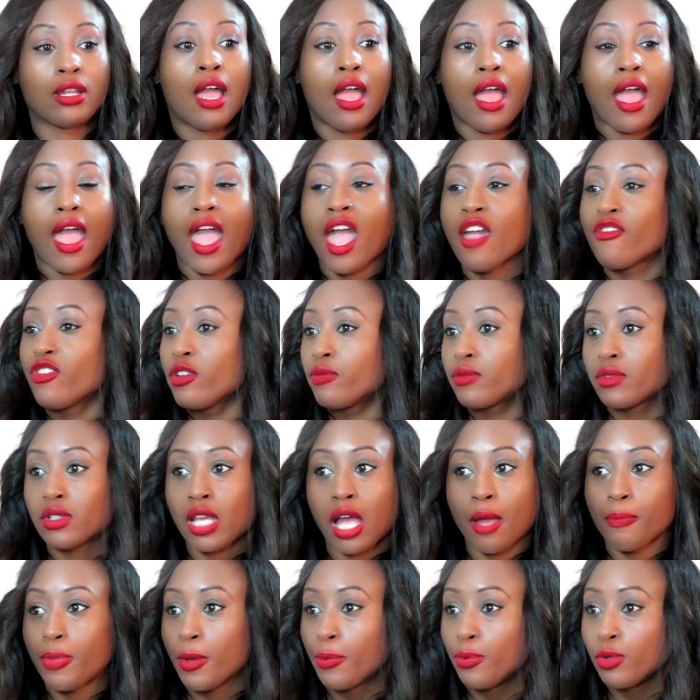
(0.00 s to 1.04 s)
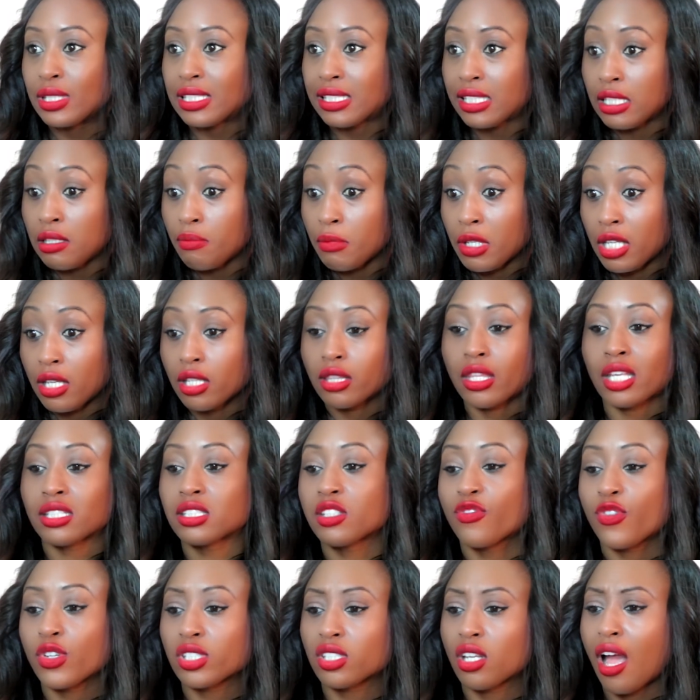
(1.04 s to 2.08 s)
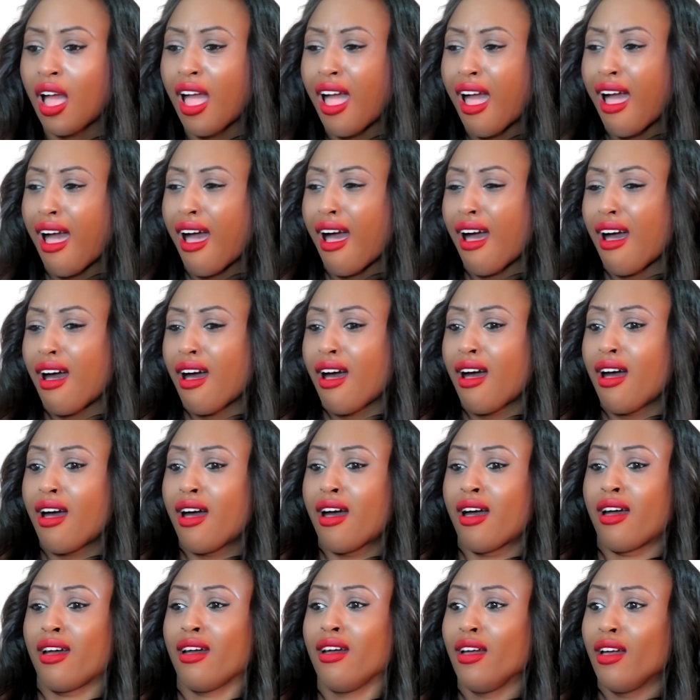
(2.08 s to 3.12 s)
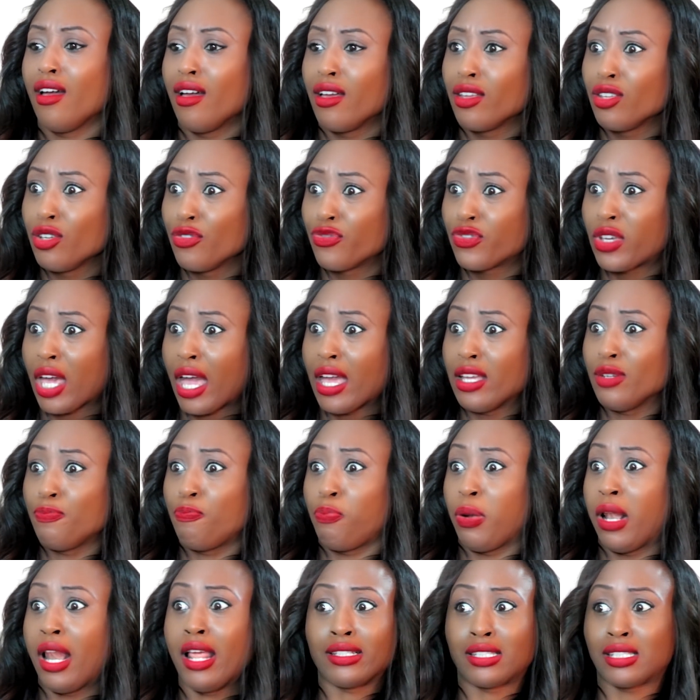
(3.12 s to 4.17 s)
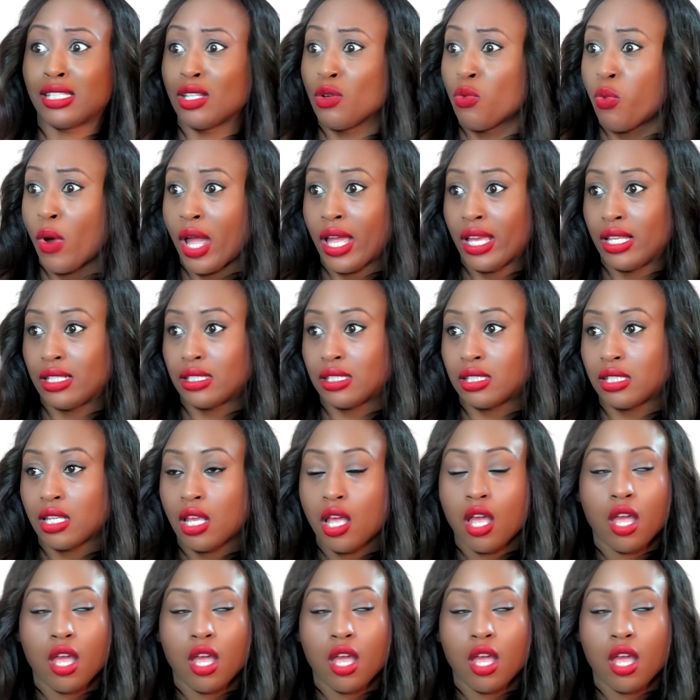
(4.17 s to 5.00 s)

And every time people would see me, that's the first thing. You've gained plenty weight.